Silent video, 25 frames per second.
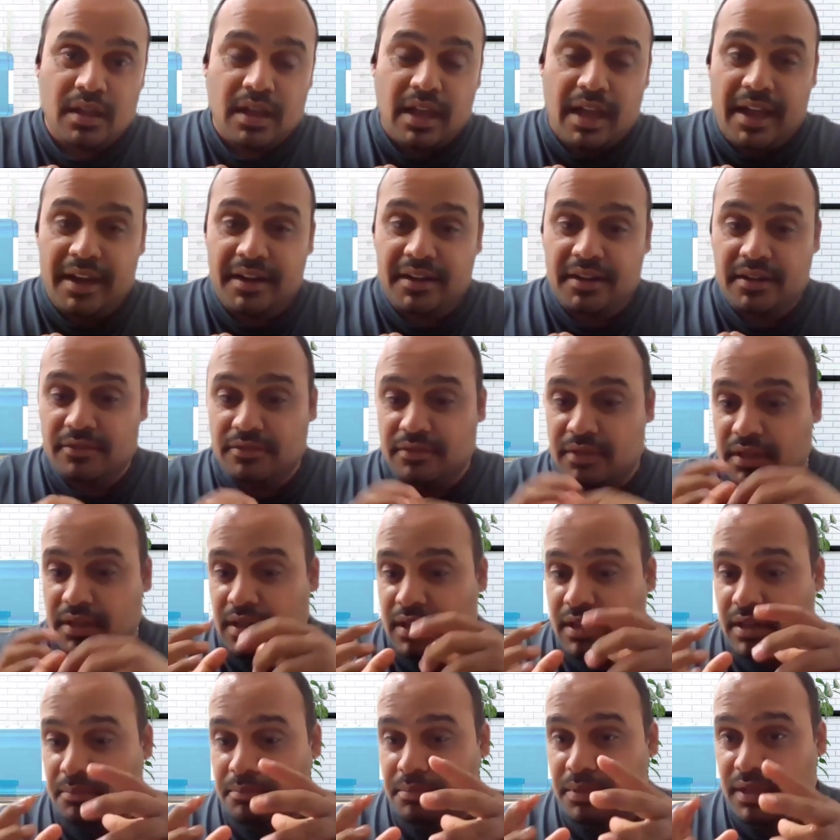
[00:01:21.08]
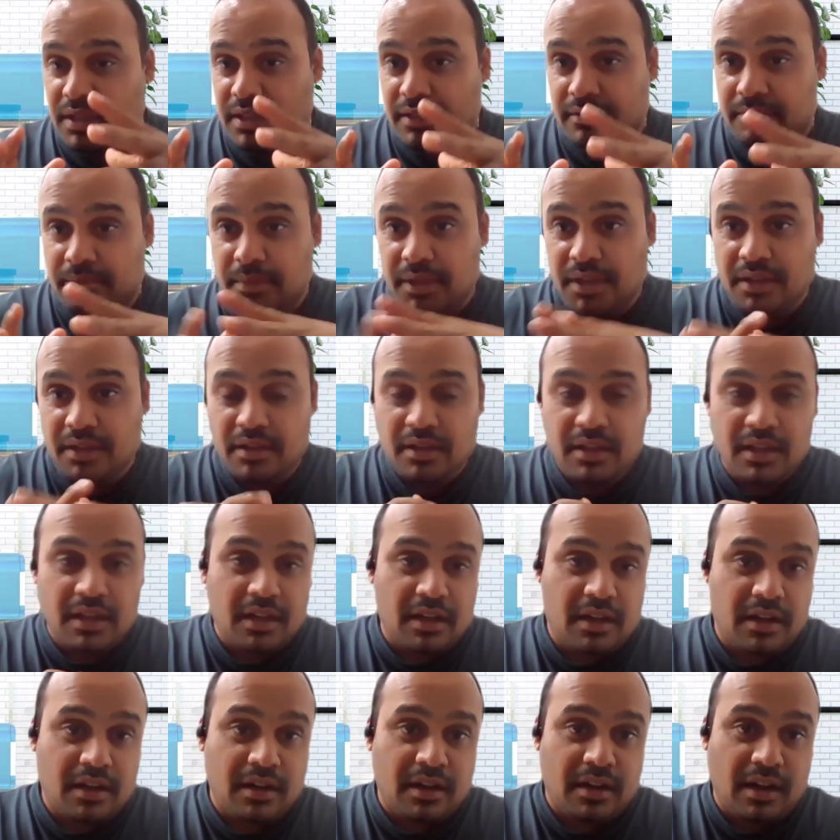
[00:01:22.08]
And uh, believe me,
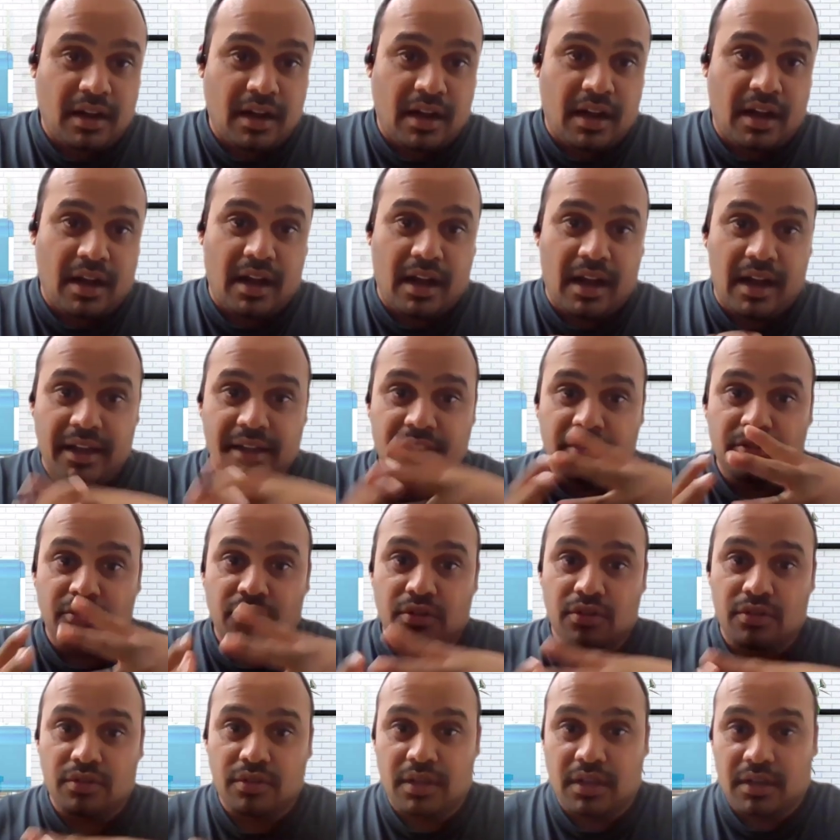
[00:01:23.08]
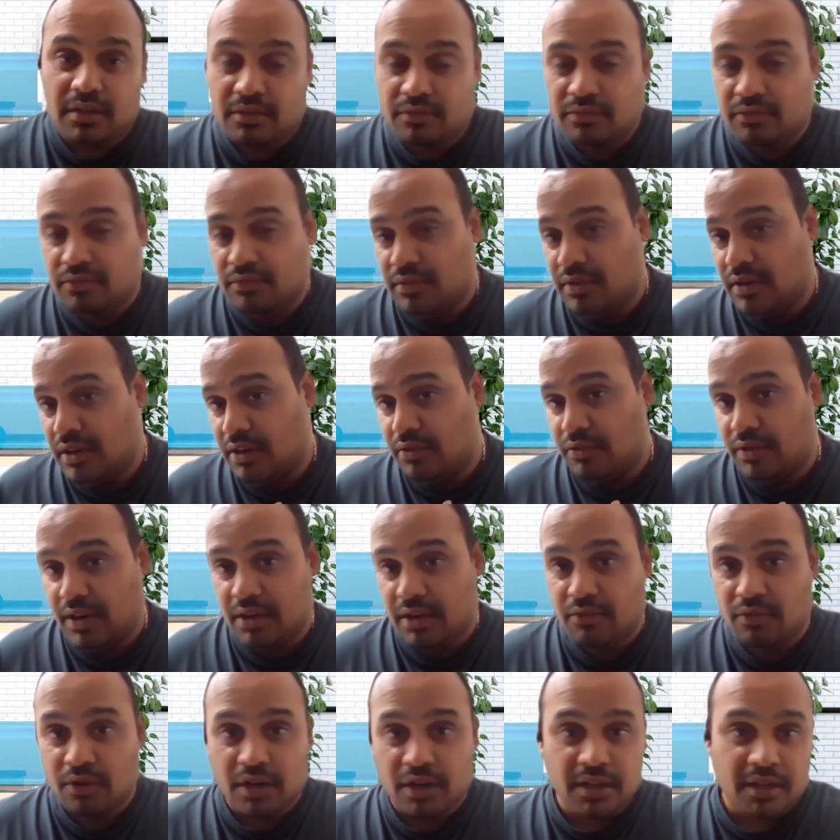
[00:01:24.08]
uh, I know that uh, while
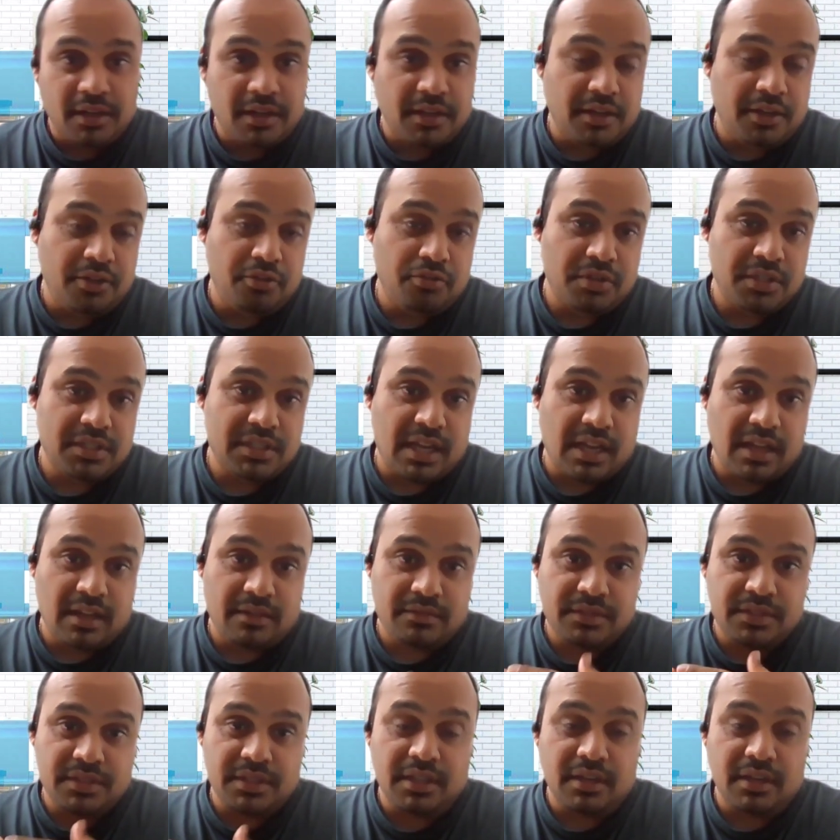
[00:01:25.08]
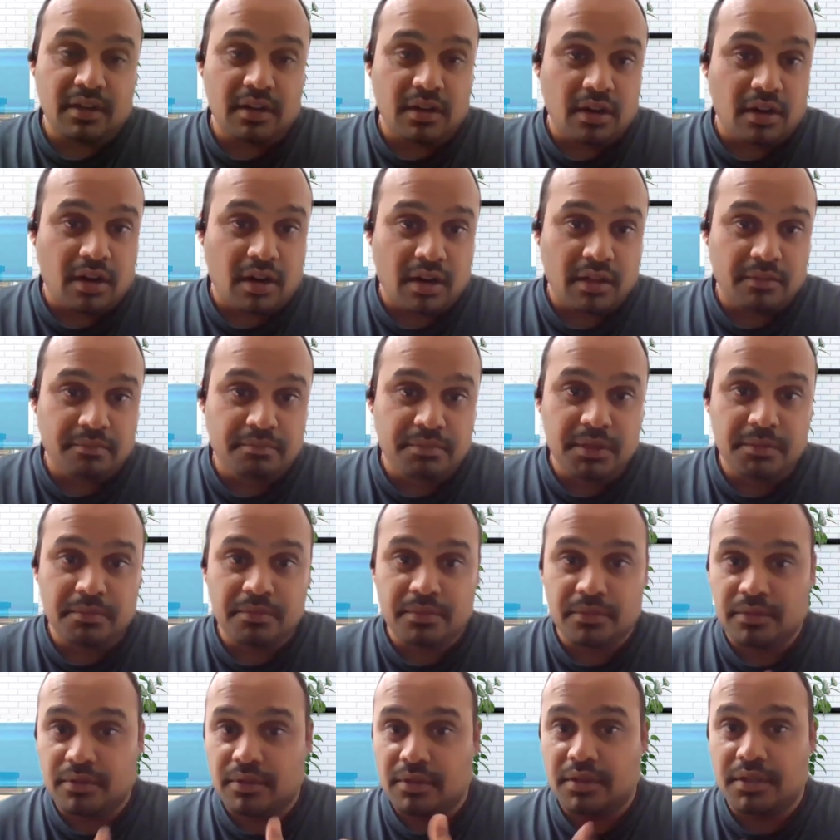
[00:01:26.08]
working in US, I have seen a lot of
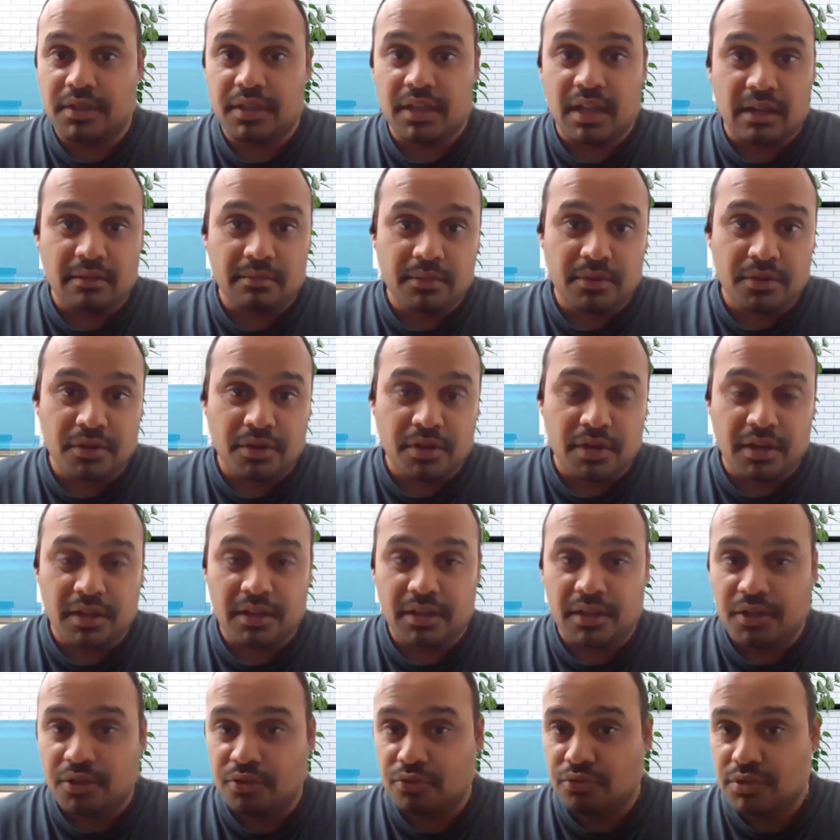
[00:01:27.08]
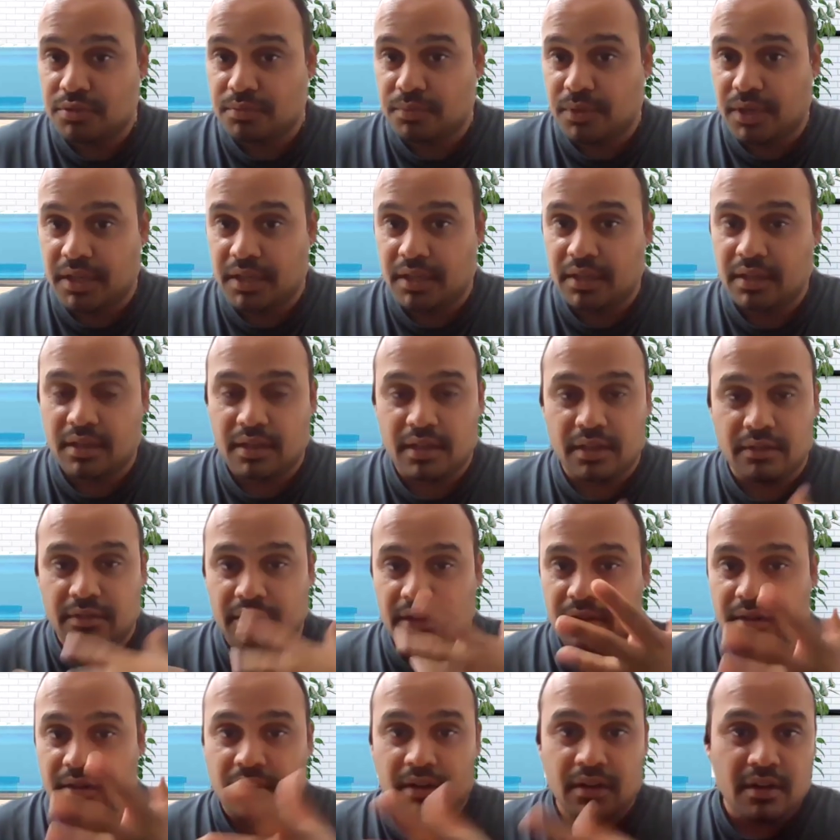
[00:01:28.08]
people, they have been earning huge money,
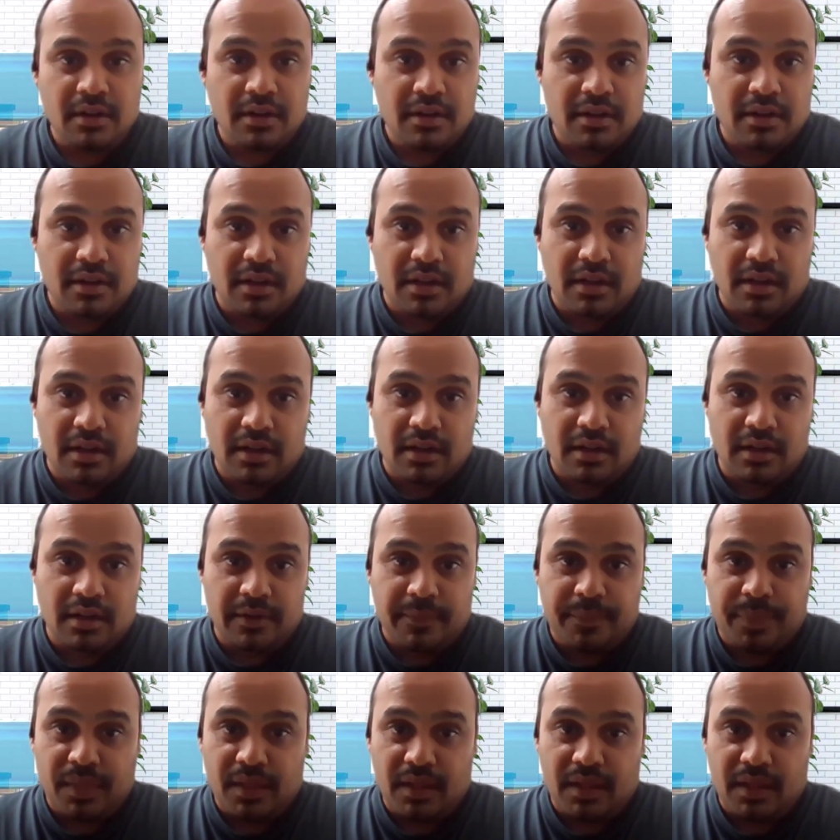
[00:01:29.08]
even uh,